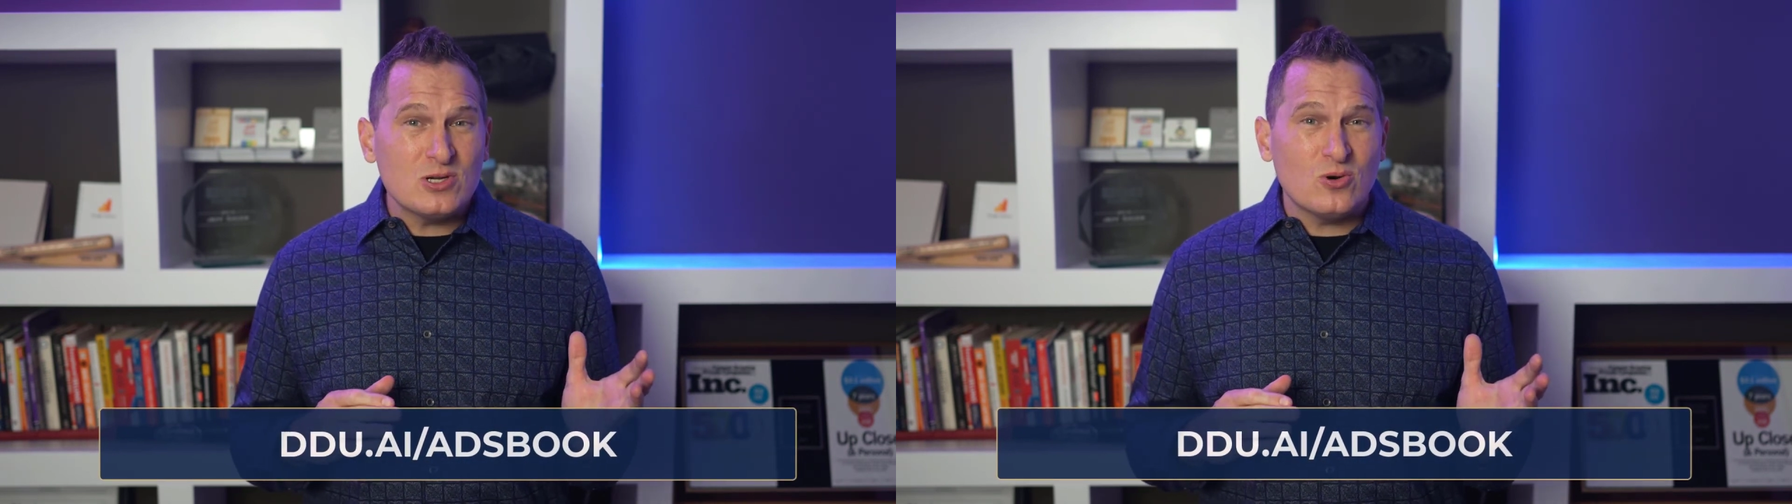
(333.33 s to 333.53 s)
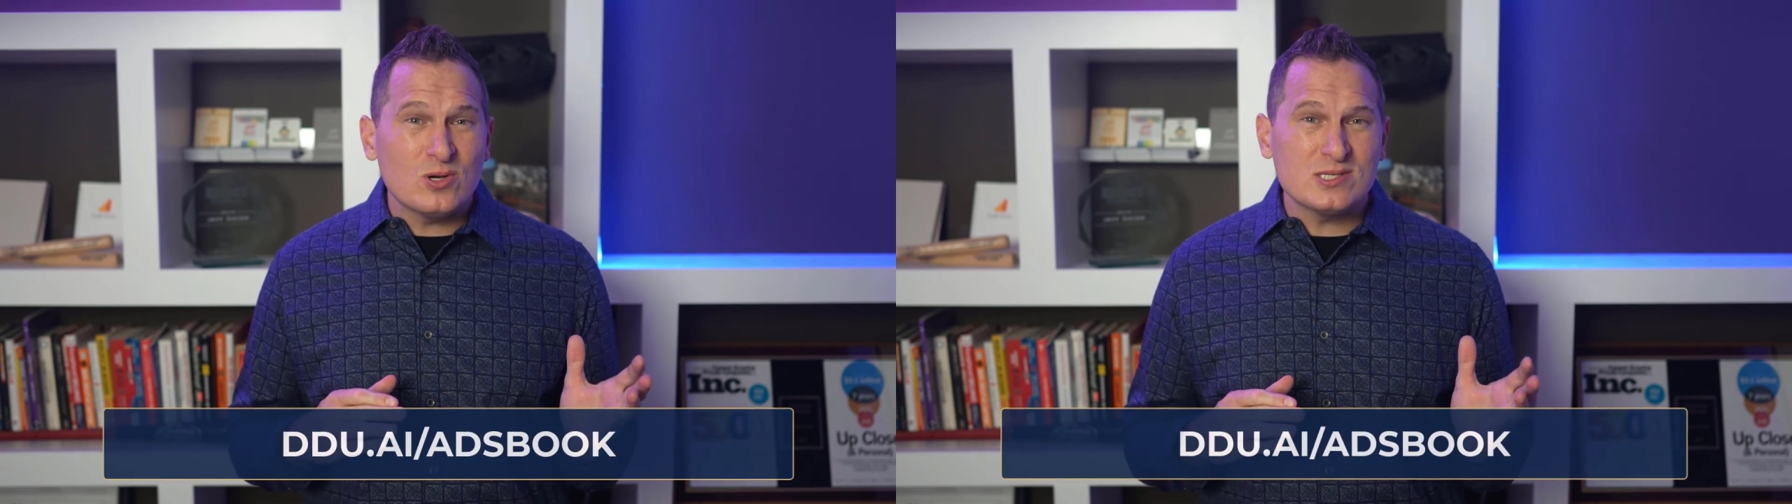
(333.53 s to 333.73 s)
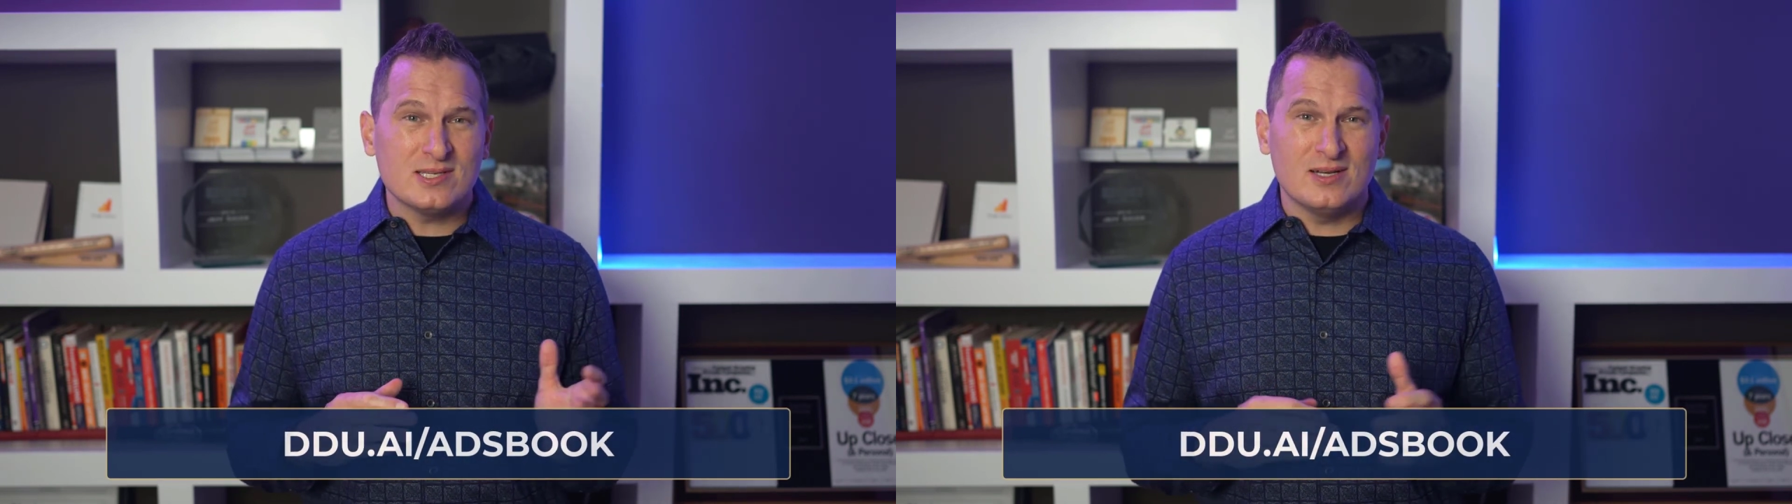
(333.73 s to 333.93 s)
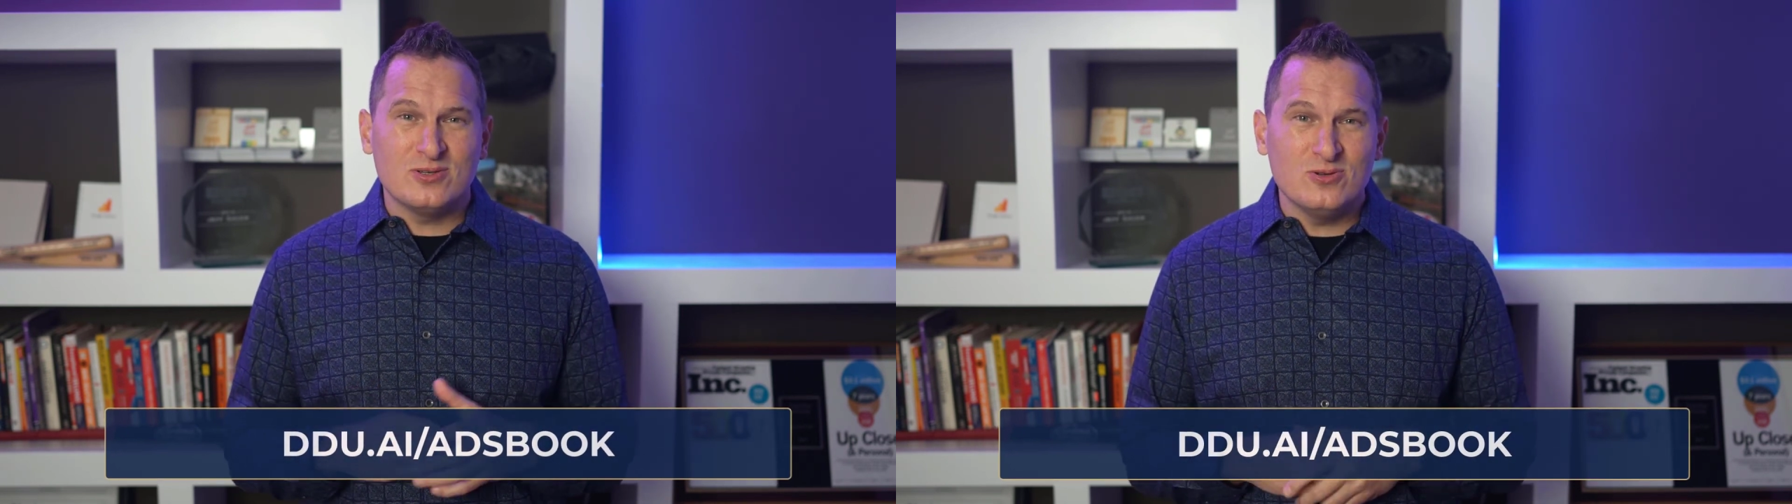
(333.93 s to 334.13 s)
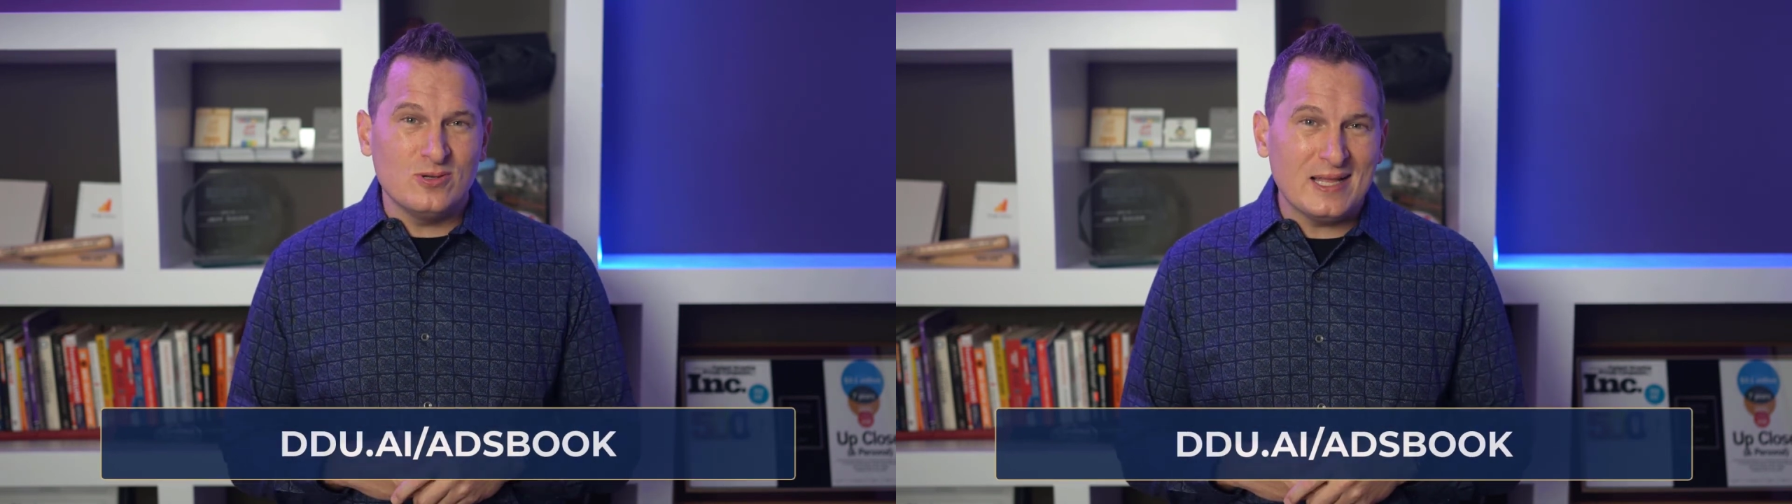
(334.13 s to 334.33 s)
courses on
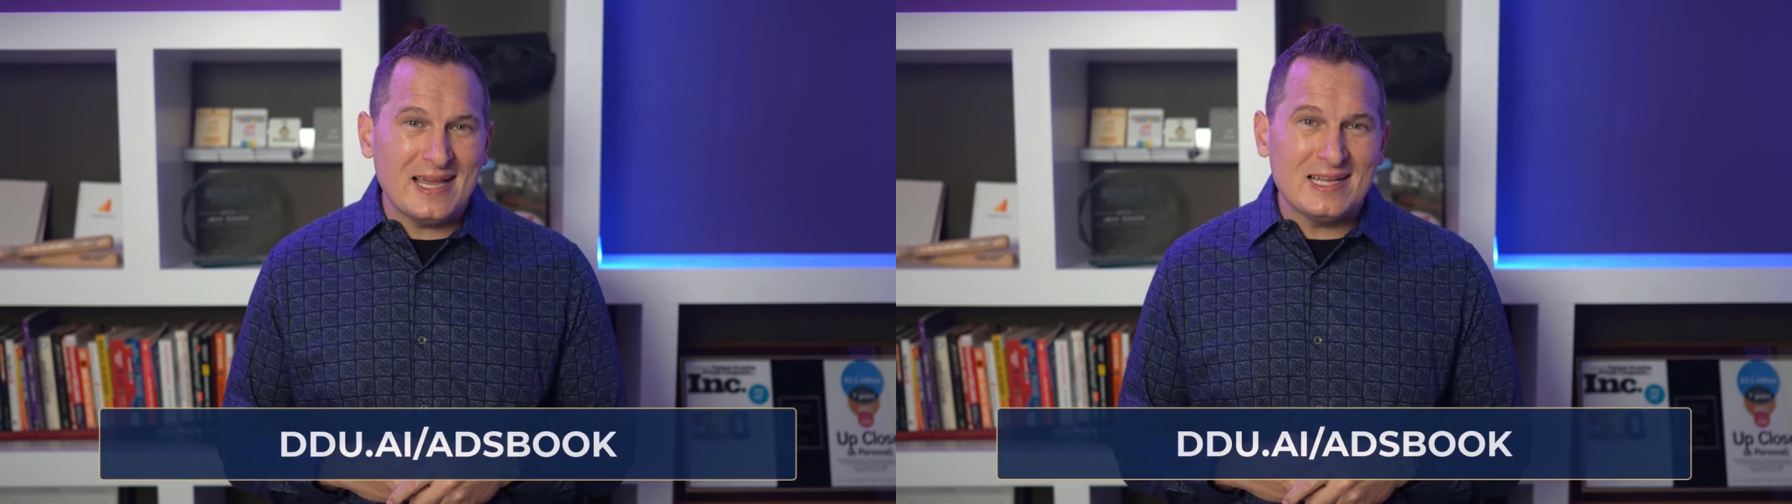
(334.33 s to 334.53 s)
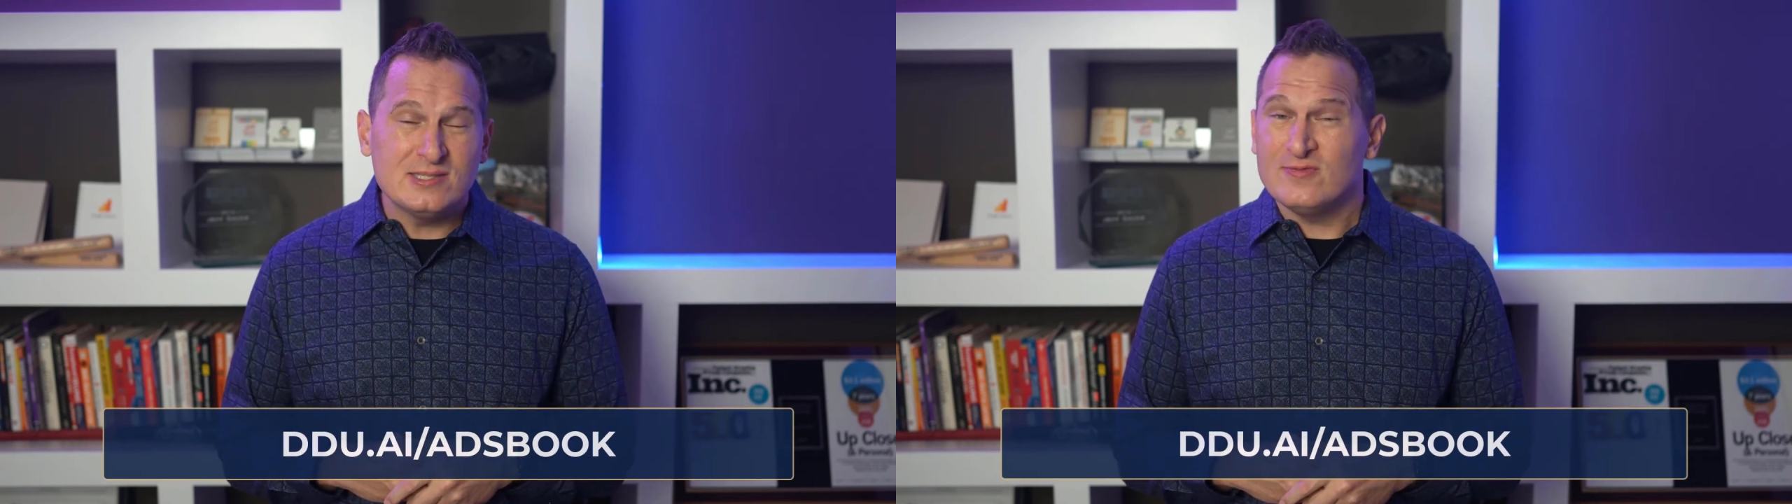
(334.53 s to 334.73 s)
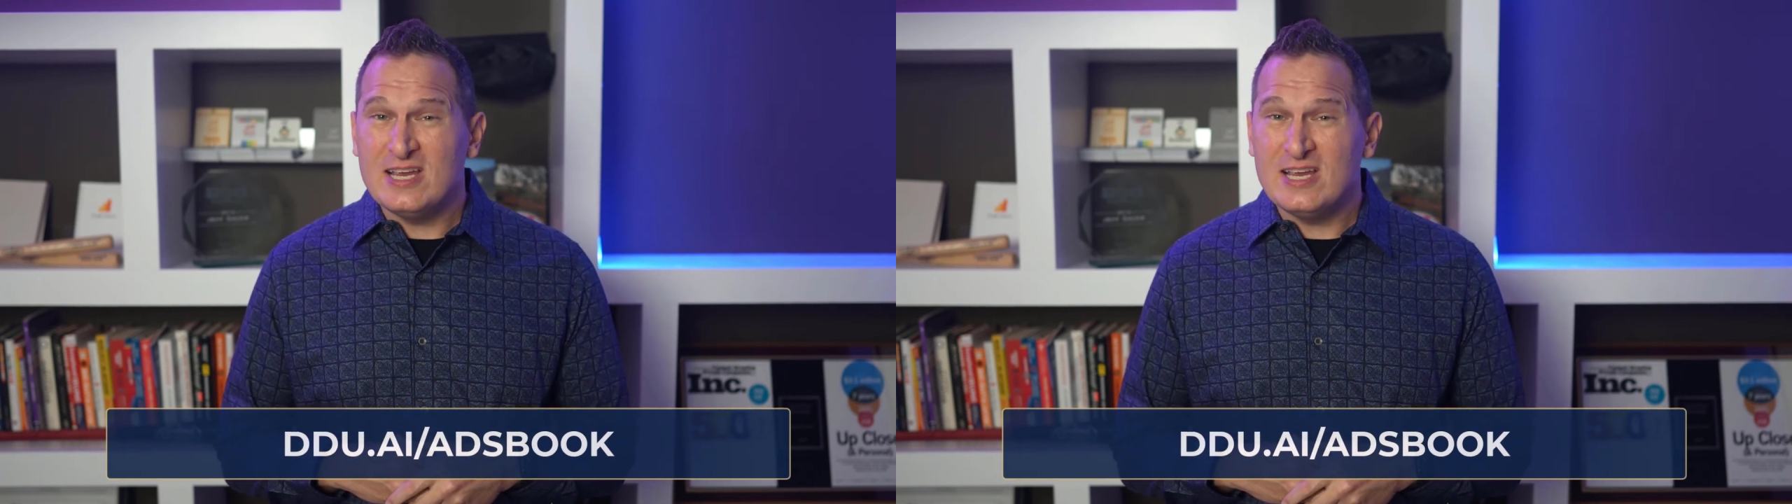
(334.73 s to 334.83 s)
Google Ads,